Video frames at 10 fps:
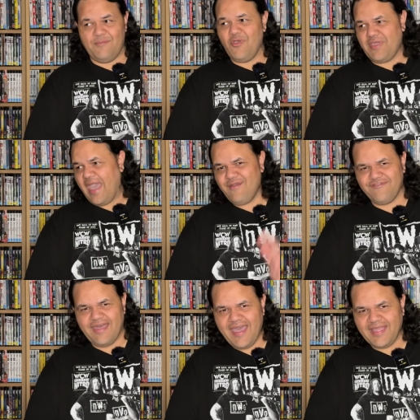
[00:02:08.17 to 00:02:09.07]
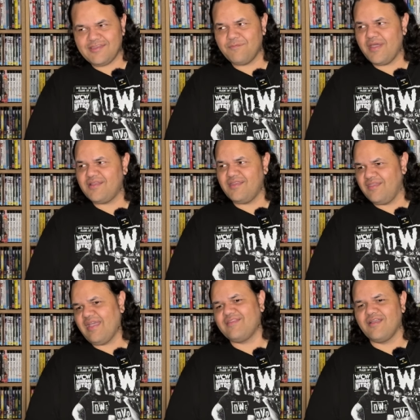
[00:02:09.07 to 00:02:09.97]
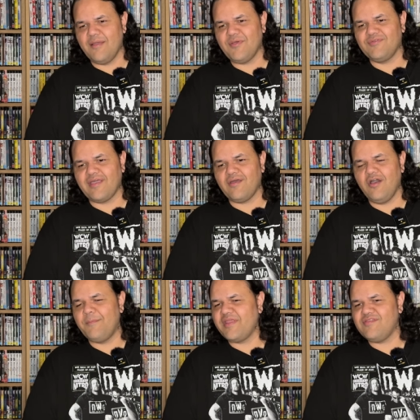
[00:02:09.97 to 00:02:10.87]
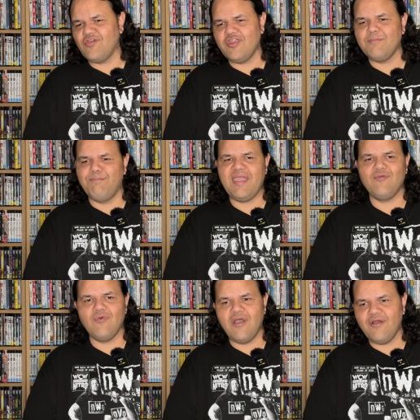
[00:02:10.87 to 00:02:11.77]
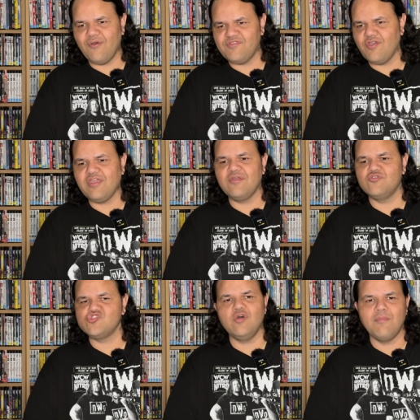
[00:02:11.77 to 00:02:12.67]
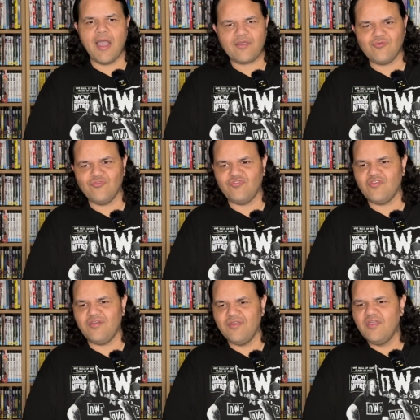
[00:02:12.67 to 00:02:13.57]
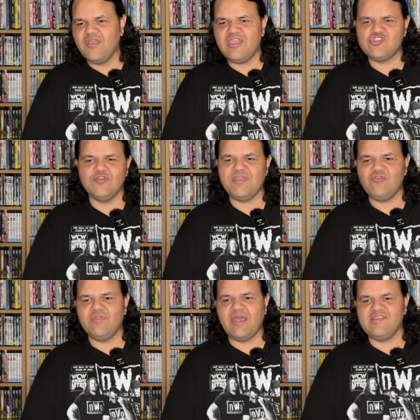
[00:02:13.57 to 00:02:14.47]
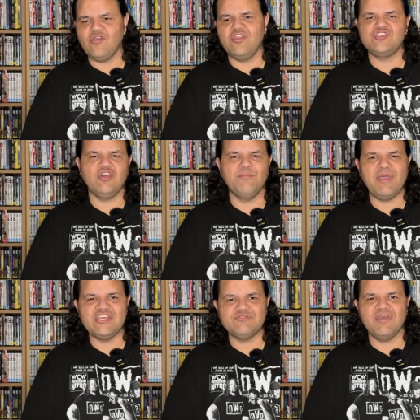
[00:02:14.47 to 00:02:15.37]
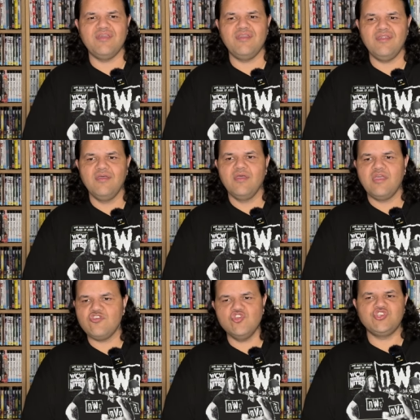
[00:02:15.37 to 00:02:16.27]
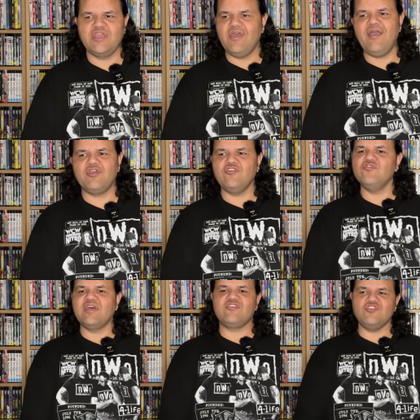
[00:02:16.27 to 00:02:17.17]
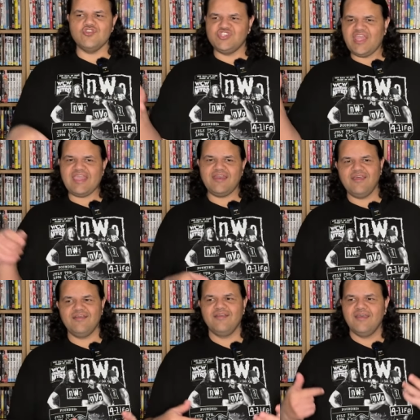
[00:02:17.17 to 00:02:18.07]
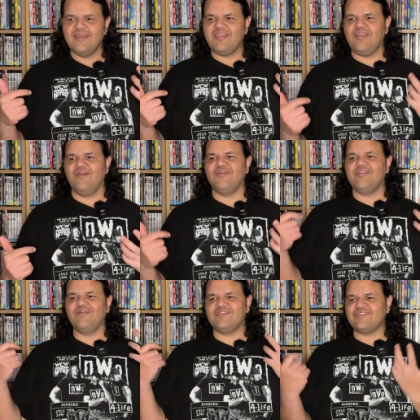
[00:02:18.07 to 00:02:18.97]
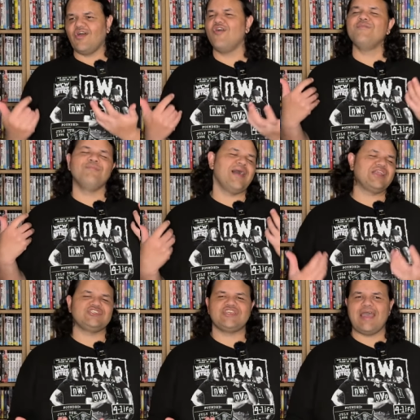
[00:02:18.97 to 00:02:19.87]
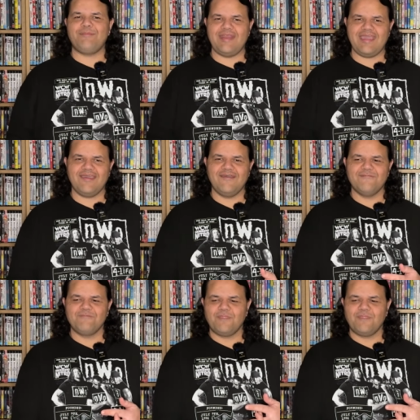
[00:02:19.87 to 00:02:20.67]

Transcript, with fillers: I'm okay with that. But at the time, I was like, oh, but he's hurting Benoit, or he's hurting Shawn Michaels, and he shouldn't be doing that. He's hurting Shelton Benjamin. Eugene, how could he do that to Eugene? You know, there was so much happening.